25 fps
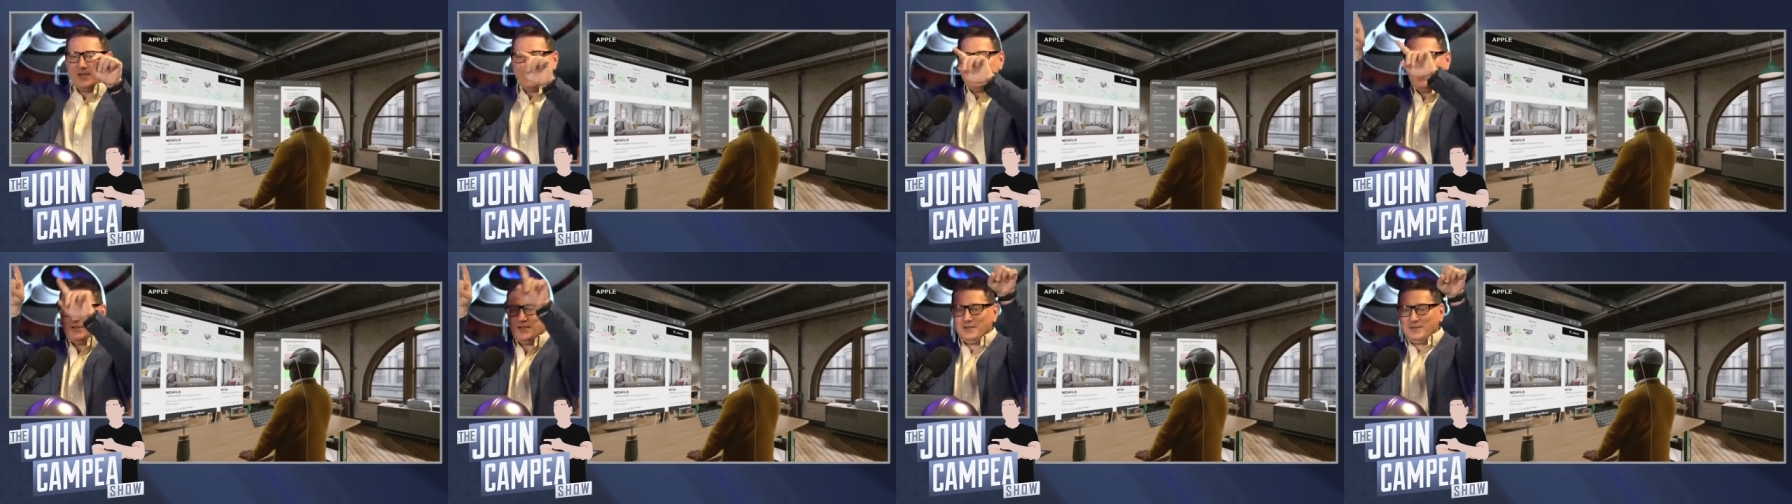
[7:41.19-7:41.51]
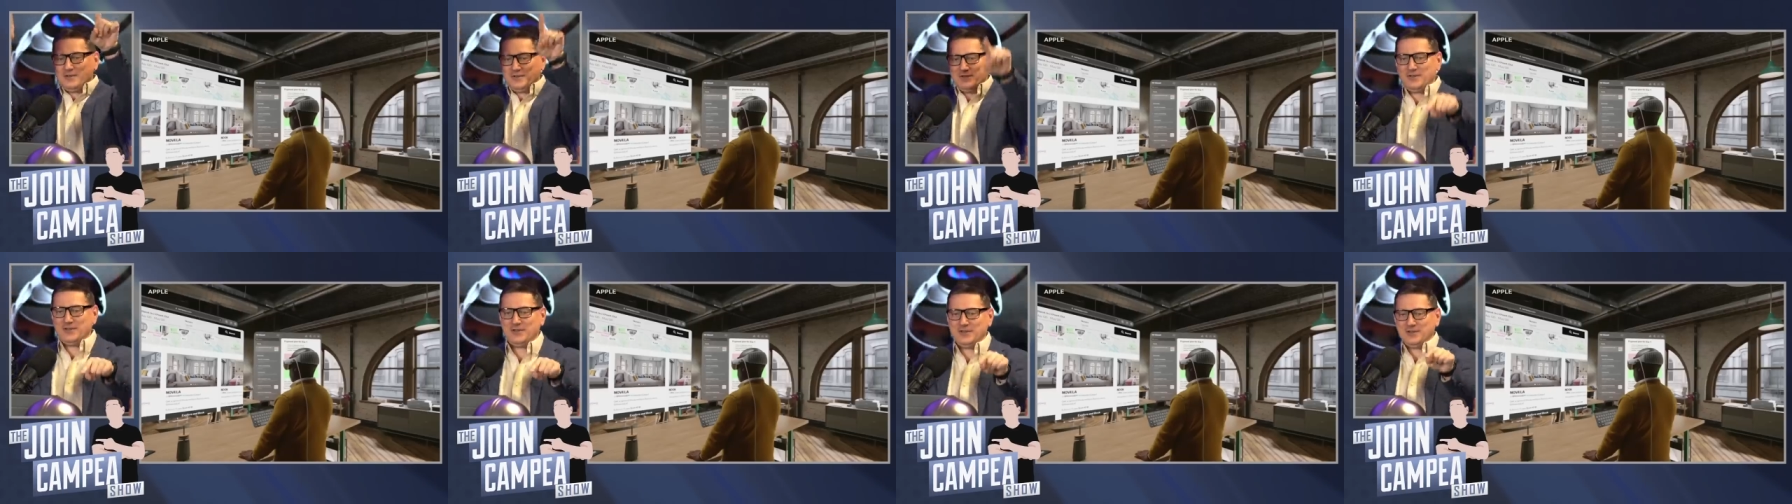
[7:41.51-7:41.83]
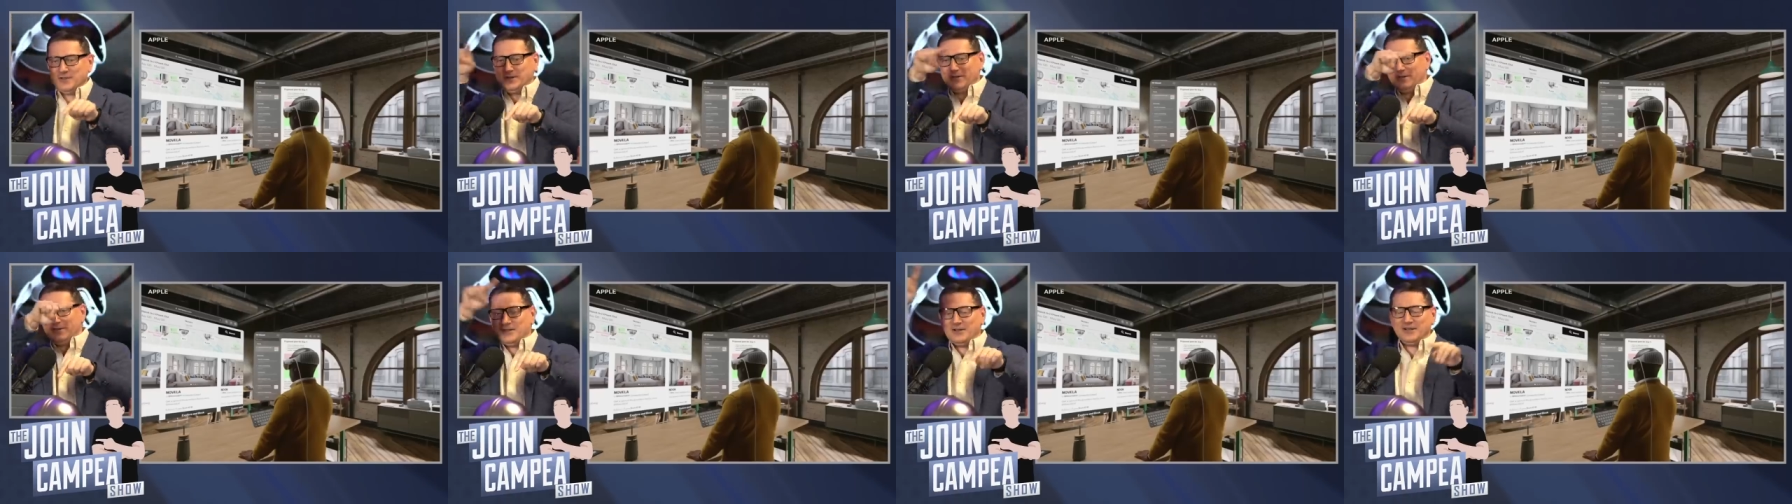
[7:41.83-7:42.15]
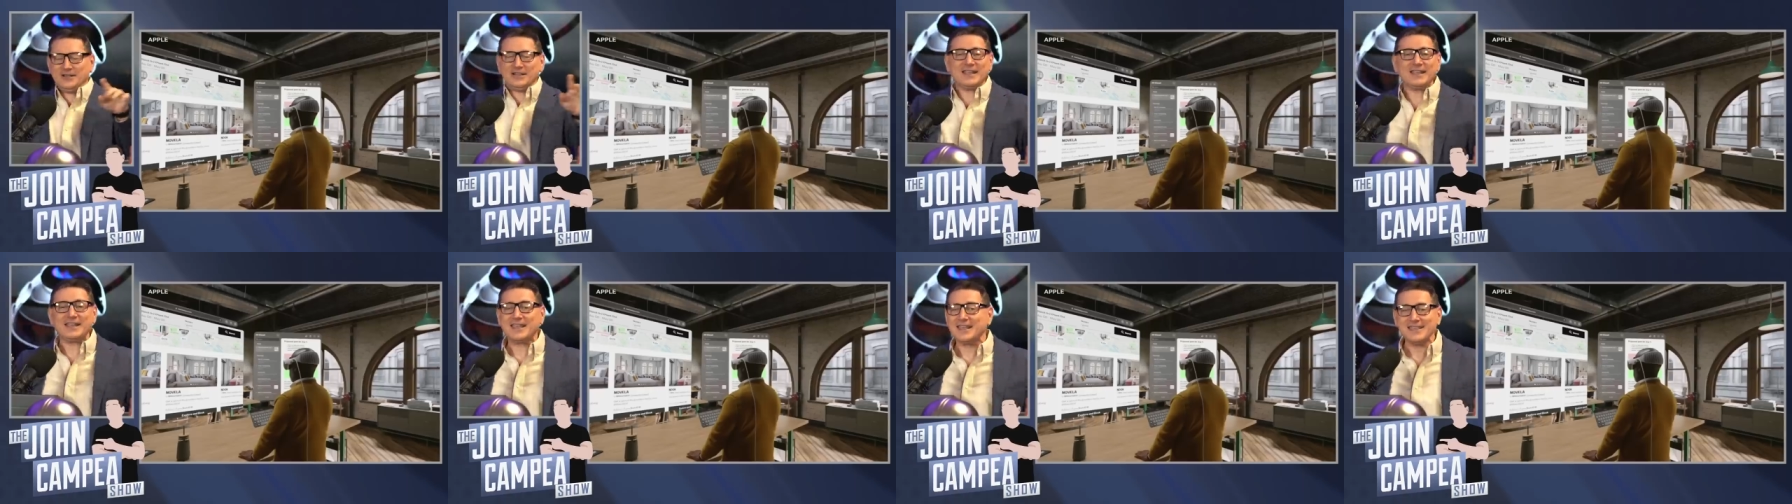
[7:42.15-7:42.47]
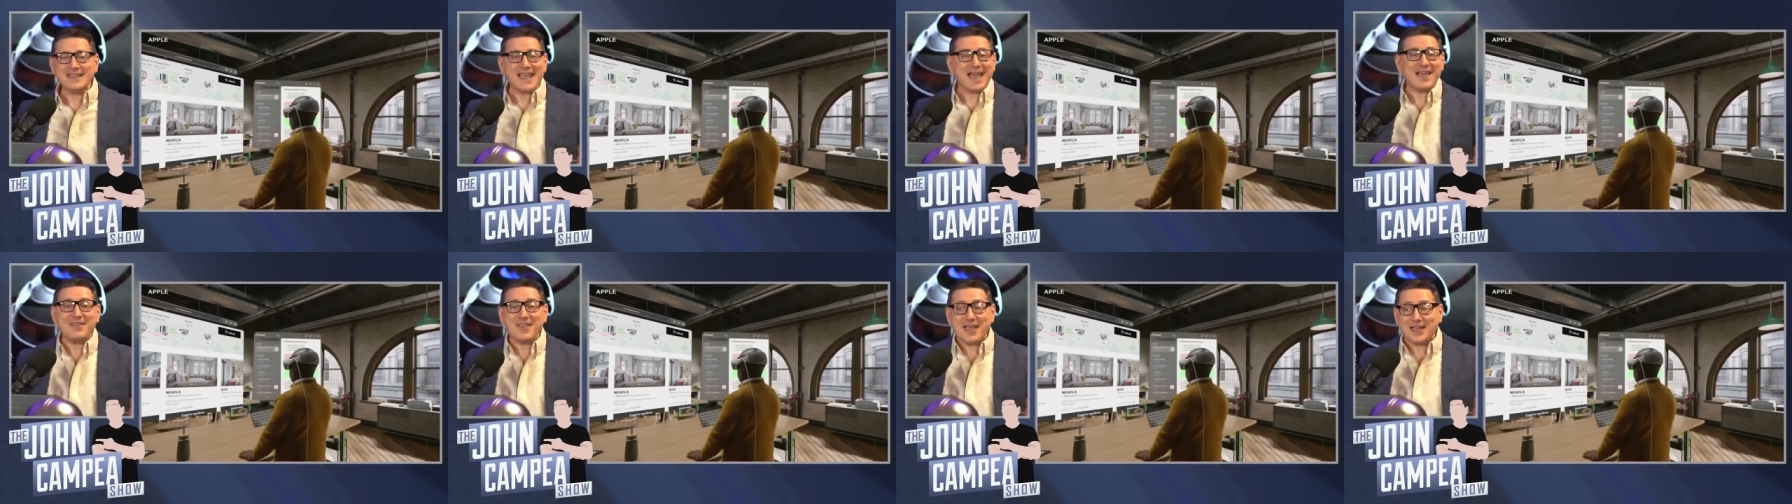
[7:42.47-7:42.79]

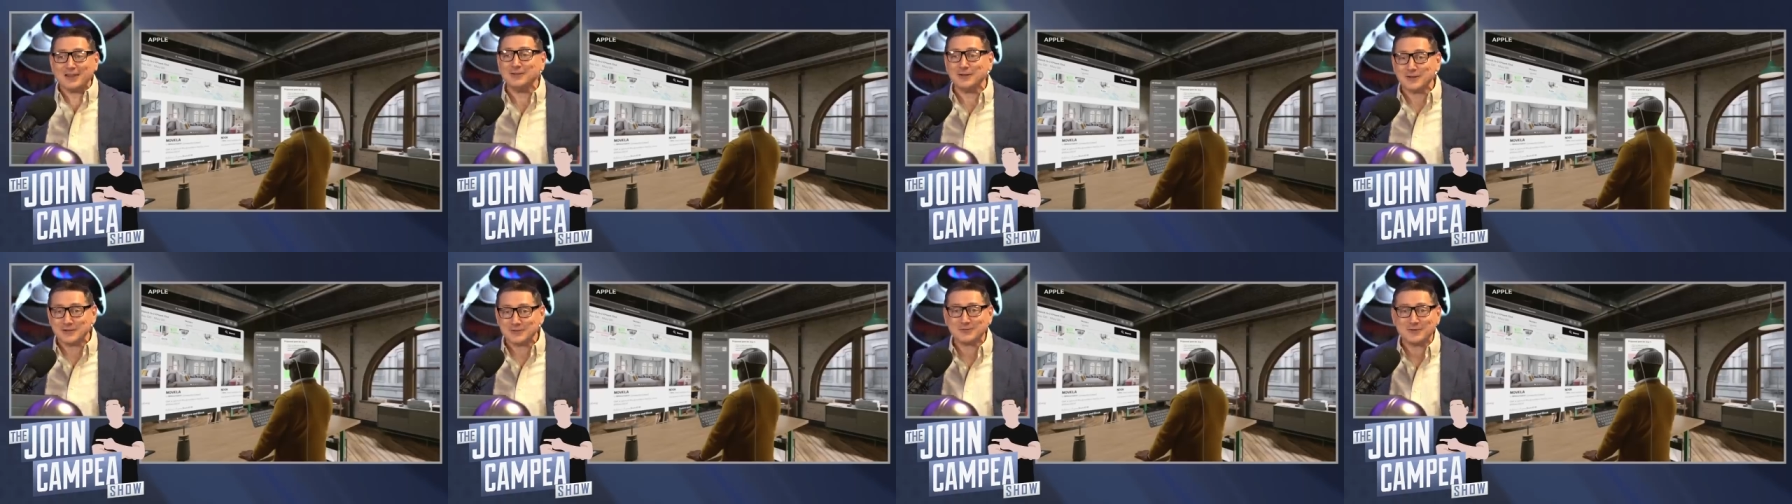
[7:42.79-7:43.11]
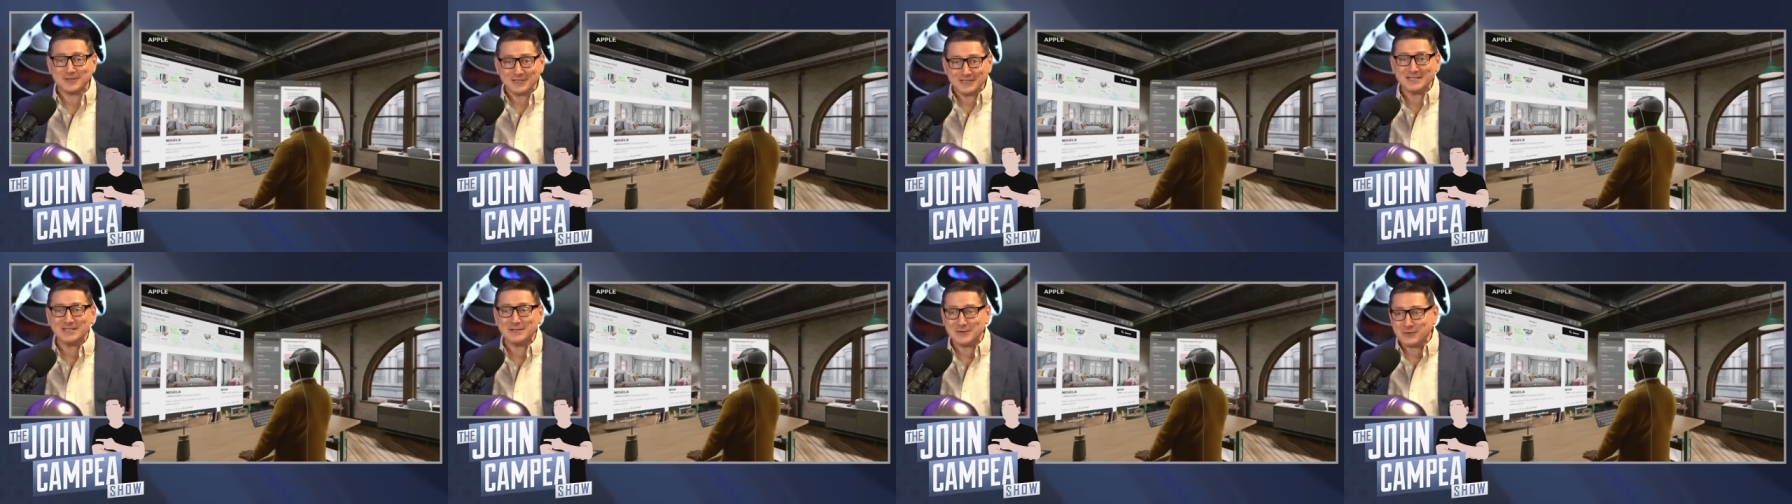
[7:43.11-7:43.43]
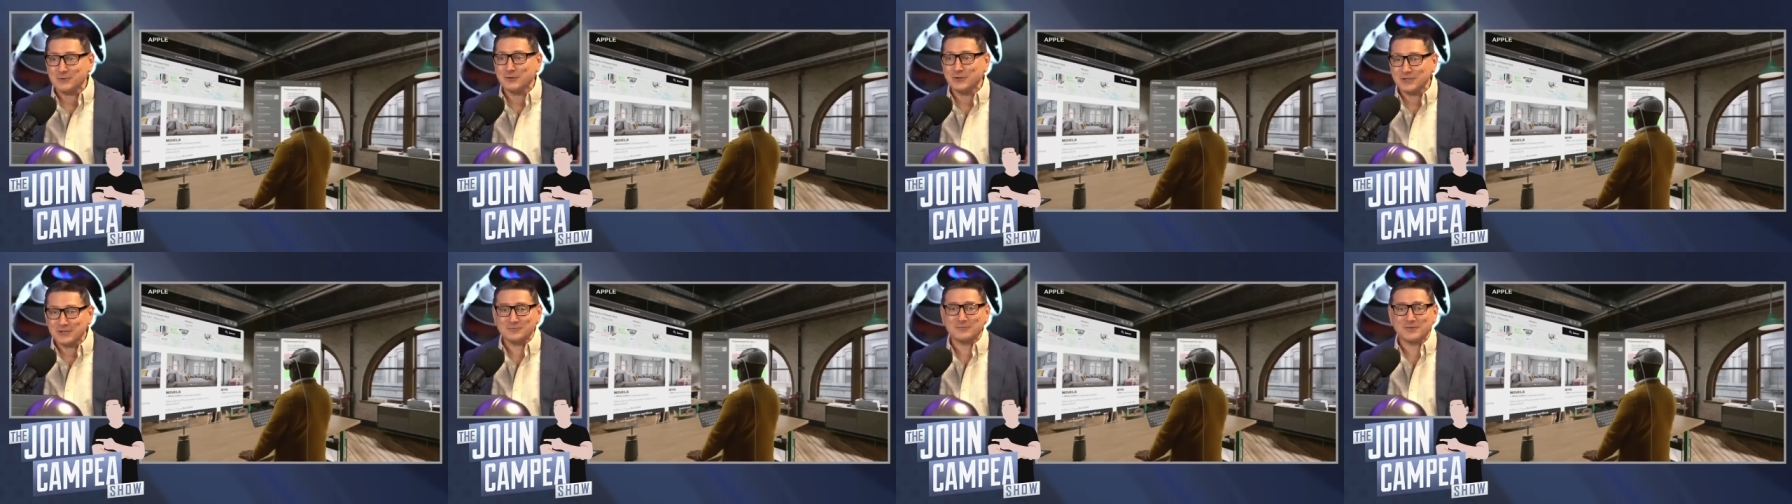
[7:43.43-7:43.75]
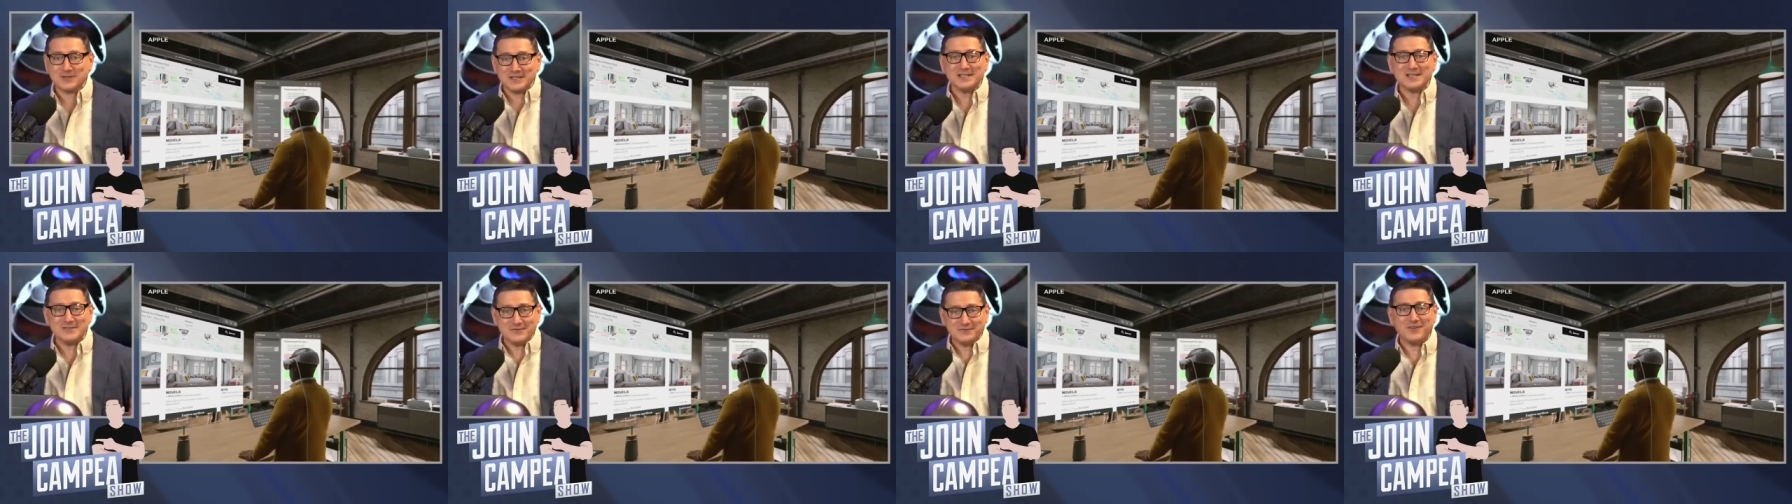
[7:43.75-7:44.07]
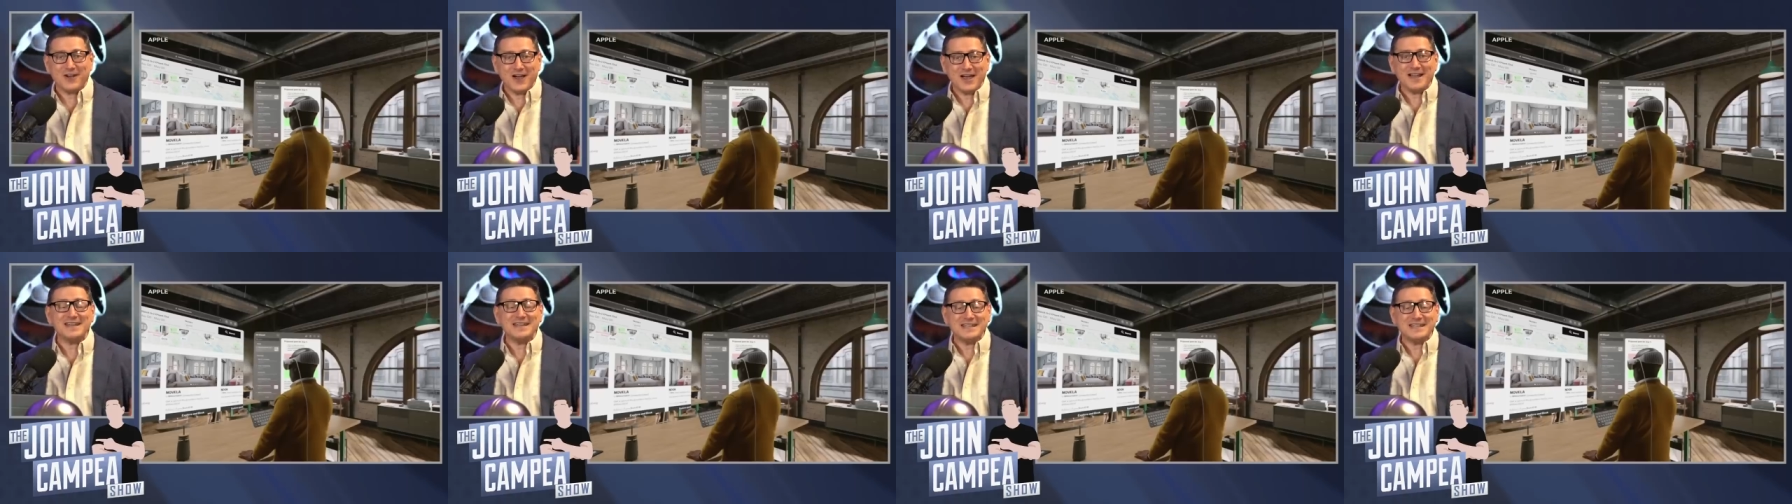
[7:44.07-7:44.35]
yeah, that looks really cool and really fun.